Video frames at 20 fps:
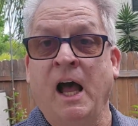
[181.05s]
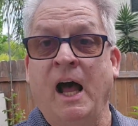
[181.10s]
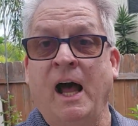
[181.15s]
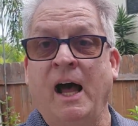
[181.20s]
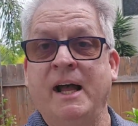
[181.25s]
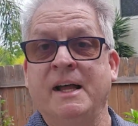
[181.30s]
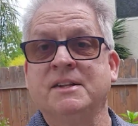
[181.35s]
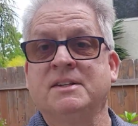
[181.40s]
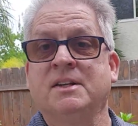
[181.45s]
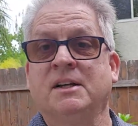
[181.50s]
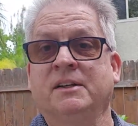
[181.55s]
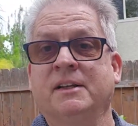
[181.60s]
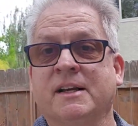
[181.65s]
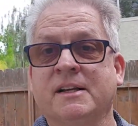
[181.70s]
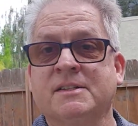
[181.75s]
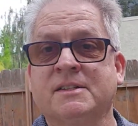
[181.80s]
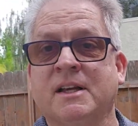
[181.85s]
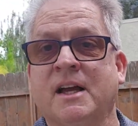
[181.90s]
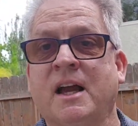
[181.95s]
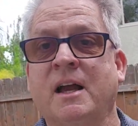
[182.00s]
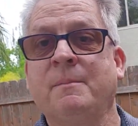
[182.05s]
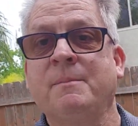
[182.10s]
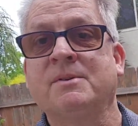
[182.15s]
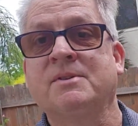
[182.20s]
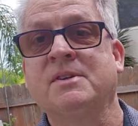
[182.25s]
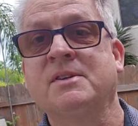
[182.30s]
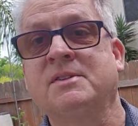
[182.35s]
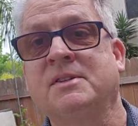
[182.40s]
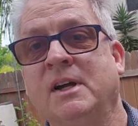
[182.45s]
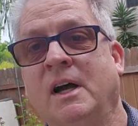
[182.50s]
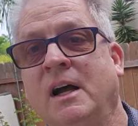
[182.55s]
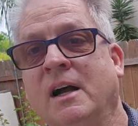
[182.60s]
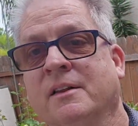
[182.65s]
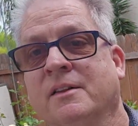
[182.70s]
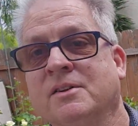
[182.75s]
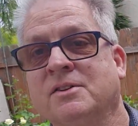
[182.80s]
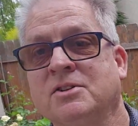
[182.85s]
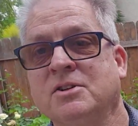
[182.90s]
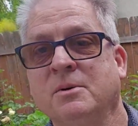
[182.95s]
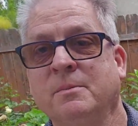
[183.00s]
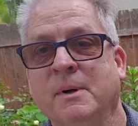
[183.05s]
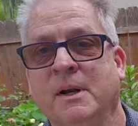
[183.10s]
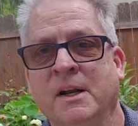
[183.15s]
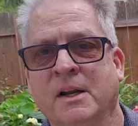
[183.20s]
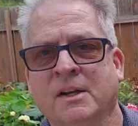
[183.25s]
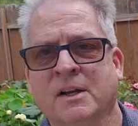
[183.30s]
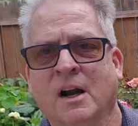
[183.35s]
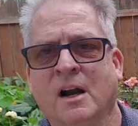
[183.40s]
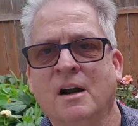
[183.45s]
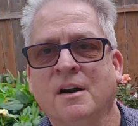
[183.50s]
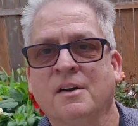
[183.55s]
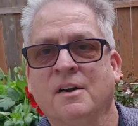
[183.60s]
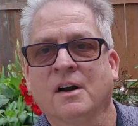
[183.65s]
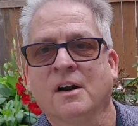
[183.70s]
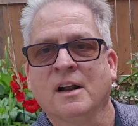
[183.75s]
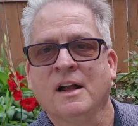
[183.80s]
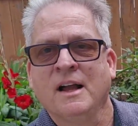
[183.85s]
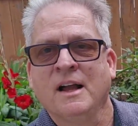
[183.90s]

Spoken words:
Until next time, this is Doug, the 2-Minute Gardener,